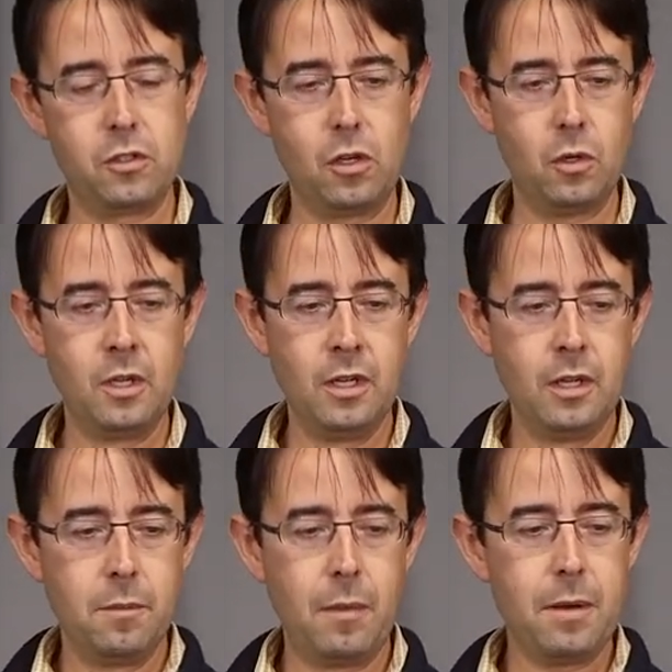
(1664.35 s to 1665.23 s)
So
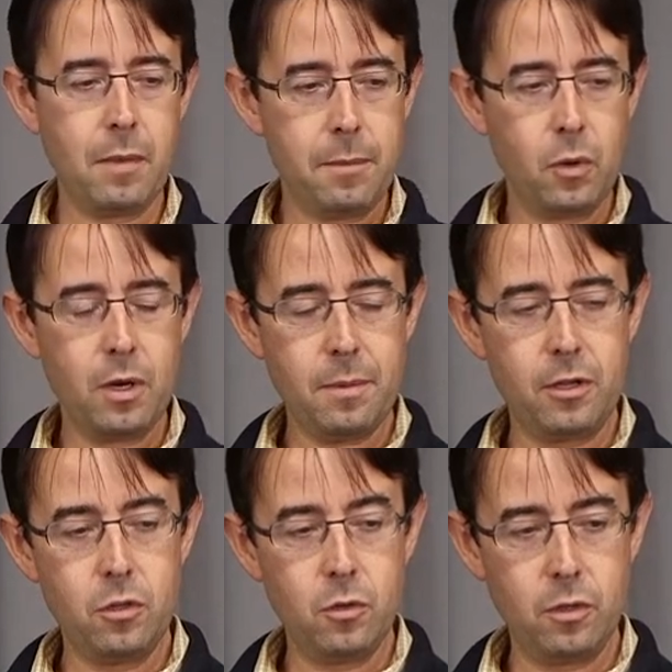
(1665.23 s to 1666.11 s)
my, my point
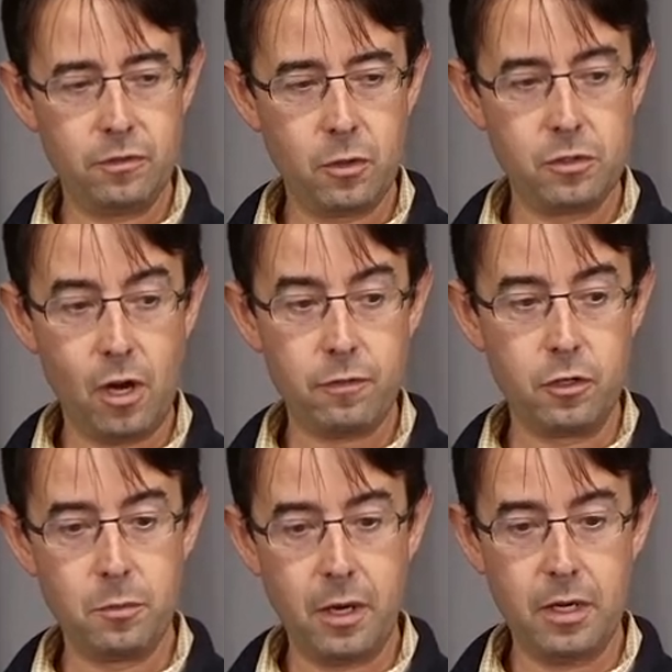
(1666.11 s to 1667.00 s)
about you, if someone's
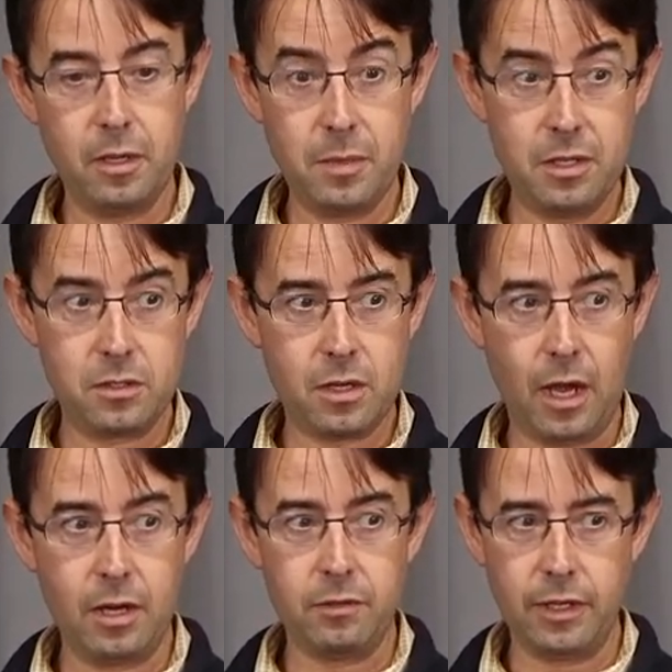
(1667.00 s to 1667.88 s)
offering you money, it means
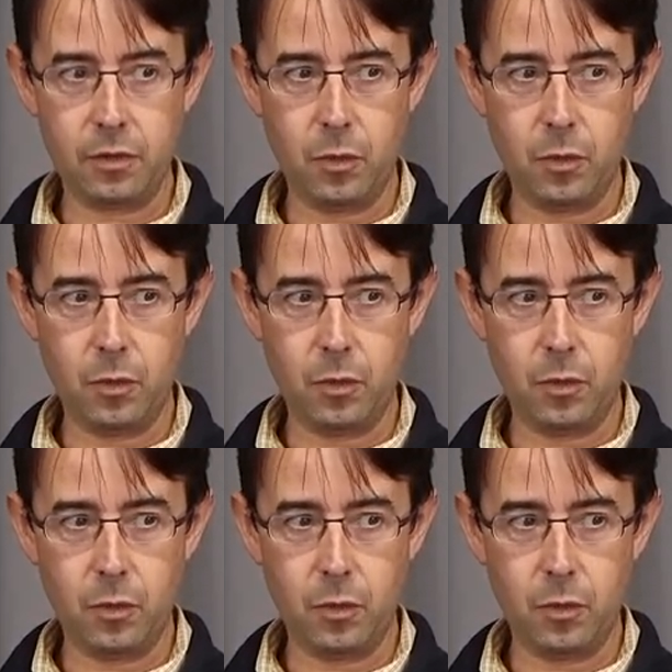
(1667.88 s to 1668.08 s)
kind of like,